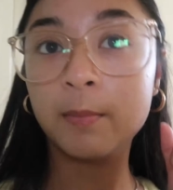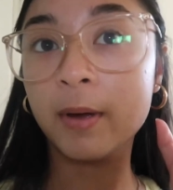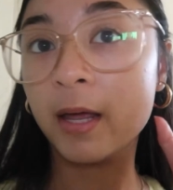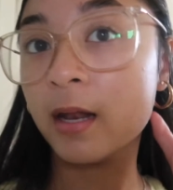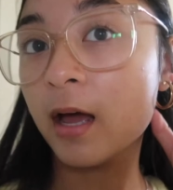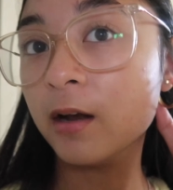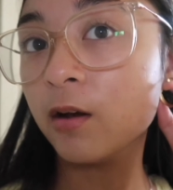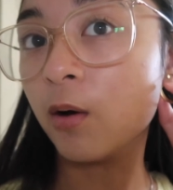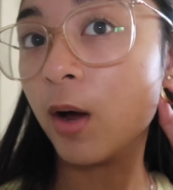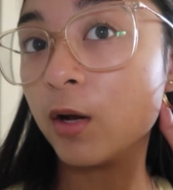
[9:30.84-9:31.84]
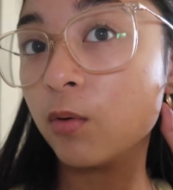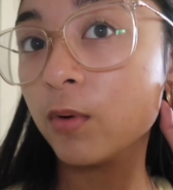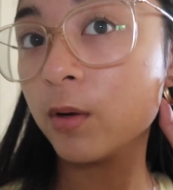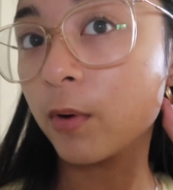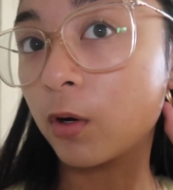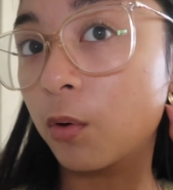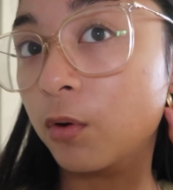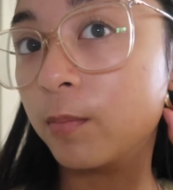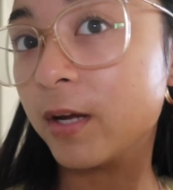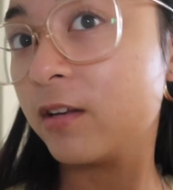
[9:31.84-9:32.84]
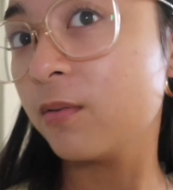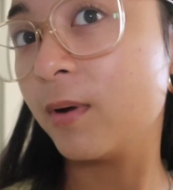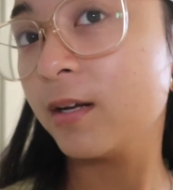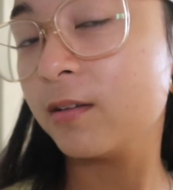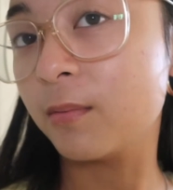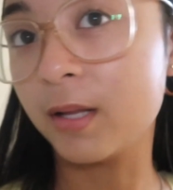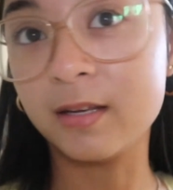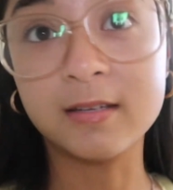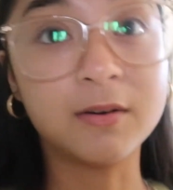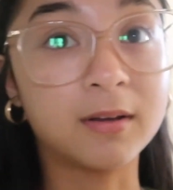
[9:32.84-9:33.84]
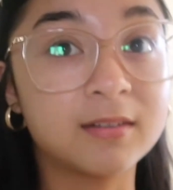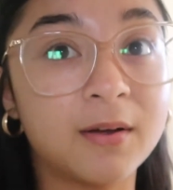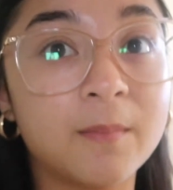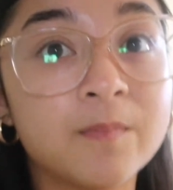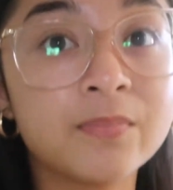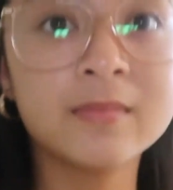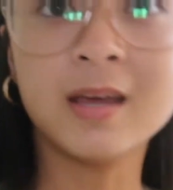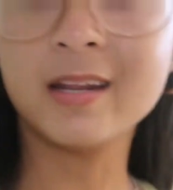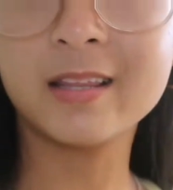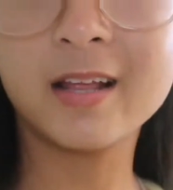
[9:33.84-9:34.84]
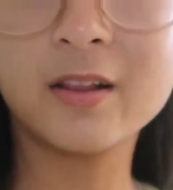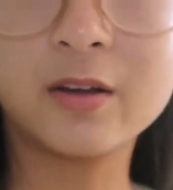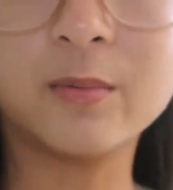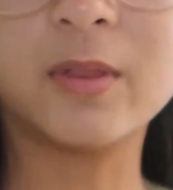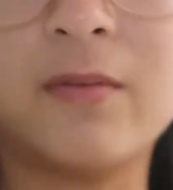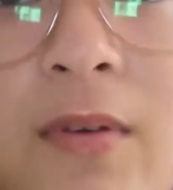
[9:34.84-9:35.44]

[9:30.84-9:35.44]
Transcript: but I don't know. I don't really wear gold, but I just wanted to wear these earrings, so I think they look good with her